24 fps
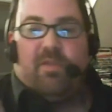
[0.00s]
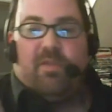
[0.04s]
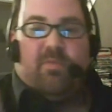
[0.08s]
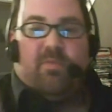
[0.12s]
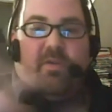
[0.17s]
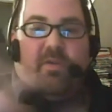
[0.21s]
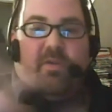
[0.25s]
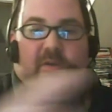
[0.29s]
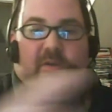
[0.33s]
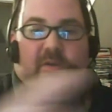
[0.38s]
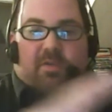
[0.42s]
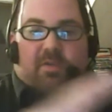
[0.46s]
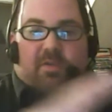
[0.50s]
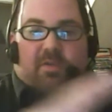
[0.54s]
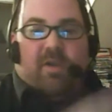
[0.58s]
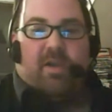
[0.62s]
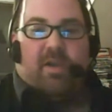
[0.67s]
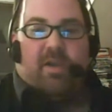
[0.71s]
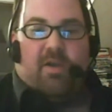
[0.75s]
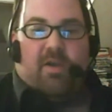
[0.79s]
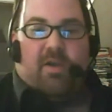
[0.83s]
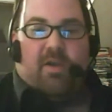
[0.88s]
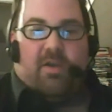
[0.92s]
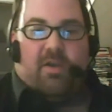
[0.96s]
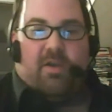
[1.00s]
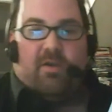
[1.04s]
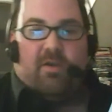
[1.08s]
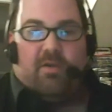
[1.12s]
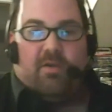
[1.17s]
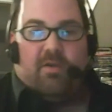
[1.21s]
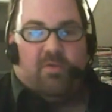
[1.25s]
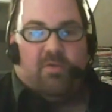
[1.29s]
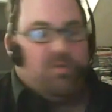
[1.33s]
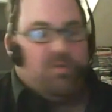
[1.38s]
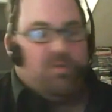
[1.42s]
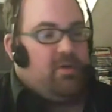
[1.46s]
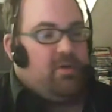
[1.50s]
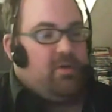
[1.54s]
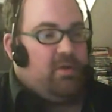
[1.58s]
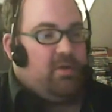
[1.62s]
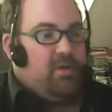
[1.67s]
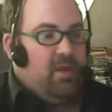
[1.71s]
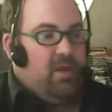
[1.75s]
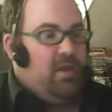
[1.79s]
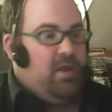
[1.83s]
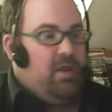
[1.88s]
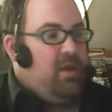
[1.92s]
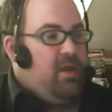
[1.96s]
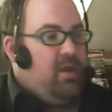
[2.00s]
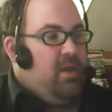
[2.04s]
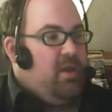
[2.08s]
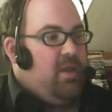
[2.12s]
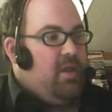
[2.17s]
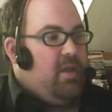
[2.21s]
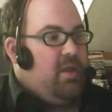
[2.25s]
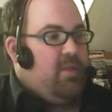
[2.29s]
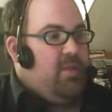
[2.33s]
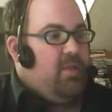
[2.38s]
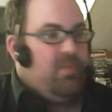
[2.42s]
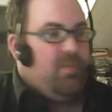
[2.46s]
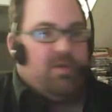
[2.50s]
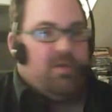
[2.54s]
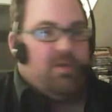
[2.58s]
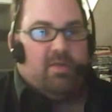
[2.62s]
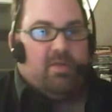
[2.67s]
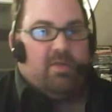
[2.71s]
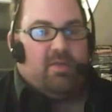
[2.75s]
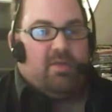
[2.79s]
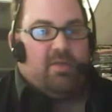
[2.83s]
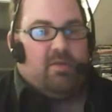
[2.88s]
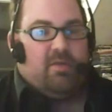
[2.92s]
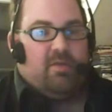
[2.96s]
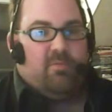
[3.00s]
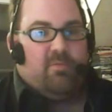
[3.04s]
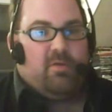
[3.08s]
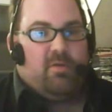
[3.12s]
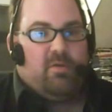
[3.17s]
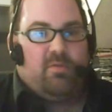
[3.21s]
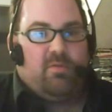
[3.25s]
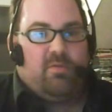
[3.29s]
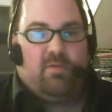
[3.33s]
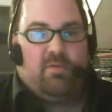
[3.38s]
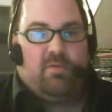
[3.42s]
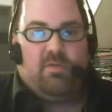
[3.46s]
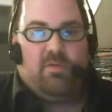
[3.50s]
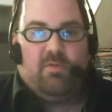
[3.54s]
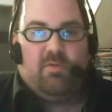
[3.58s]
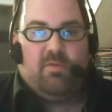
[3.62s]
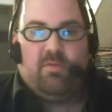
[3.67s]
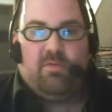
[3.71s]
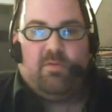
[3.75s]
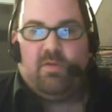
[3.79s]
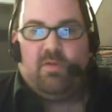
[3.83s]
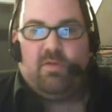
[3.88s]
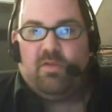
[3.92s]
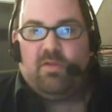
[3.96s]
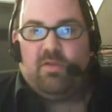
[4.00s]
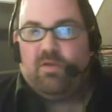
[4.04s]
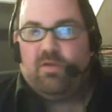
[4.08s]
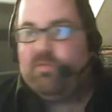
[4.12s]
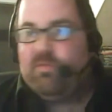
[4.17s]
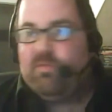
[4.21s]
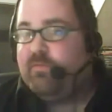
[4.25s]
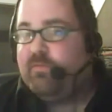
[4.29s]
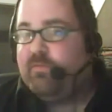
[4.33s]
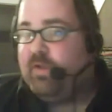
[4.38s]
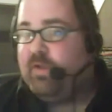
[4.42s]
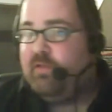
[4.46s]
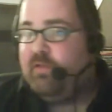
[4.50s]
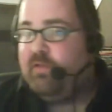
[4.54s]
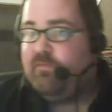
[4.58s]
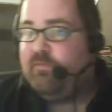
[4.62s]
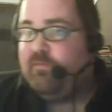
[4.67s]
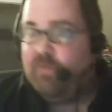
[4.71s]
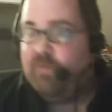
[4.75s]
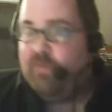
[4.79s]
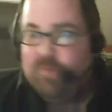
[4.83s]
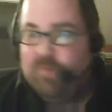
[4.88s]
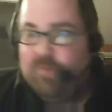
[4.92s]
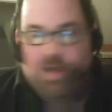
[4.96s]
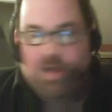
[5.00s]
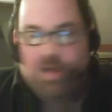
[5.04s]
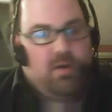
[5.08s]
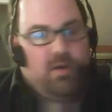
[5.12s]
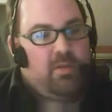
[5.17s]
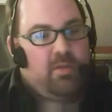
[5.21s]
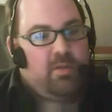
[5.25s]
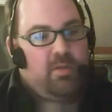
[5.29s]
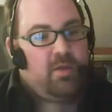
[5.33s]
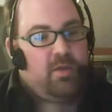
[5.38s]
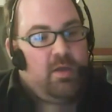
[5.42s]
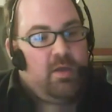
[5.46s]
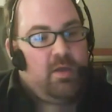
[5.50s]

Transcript: we're going to go check out here in shortly because uh, it's one of the ones we're going to talk about for getting free patterns.